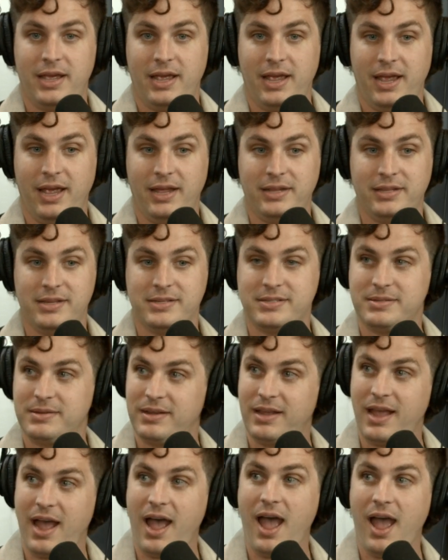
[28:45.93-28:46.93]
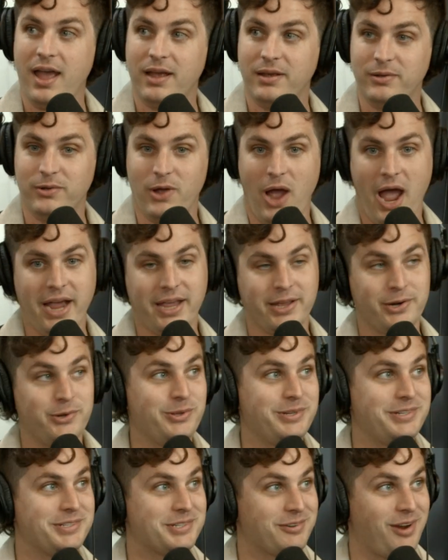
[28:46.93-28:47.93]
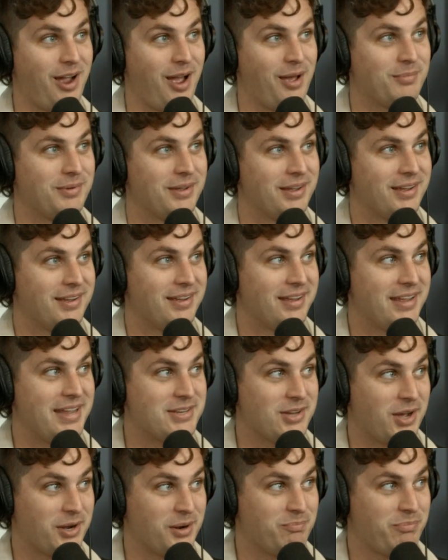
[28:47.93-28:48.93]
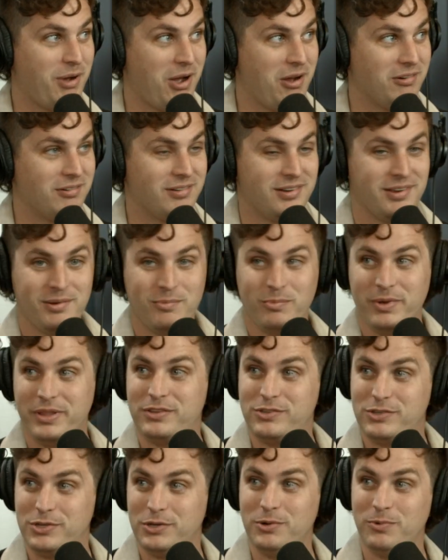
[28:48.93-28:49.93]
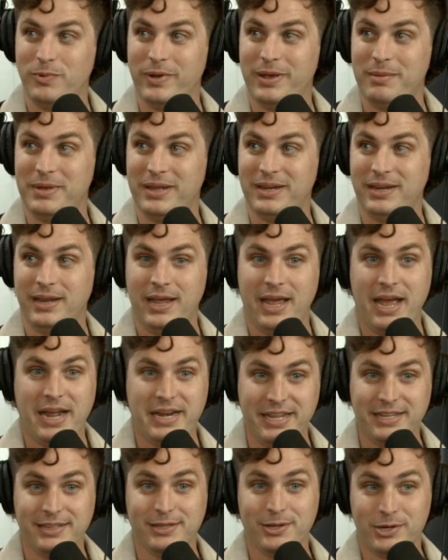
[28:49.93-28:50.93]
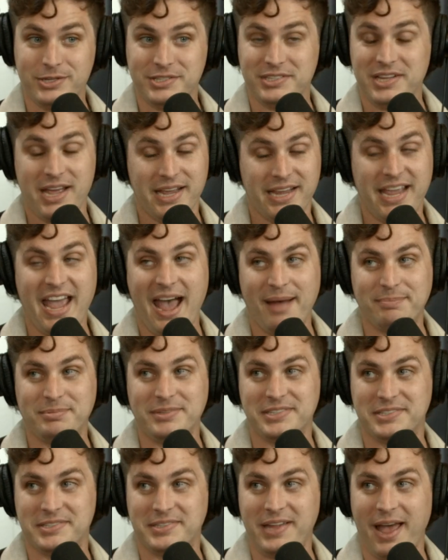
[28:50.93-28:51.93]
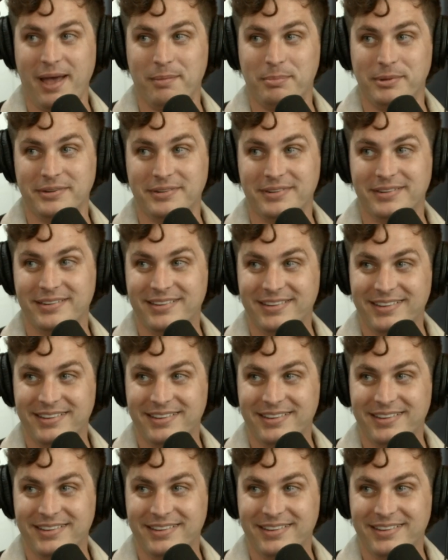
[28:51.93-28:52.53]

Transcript: And this guy who I can only describe, he's on a boat with two women, and he looks like Captain Stabbin'.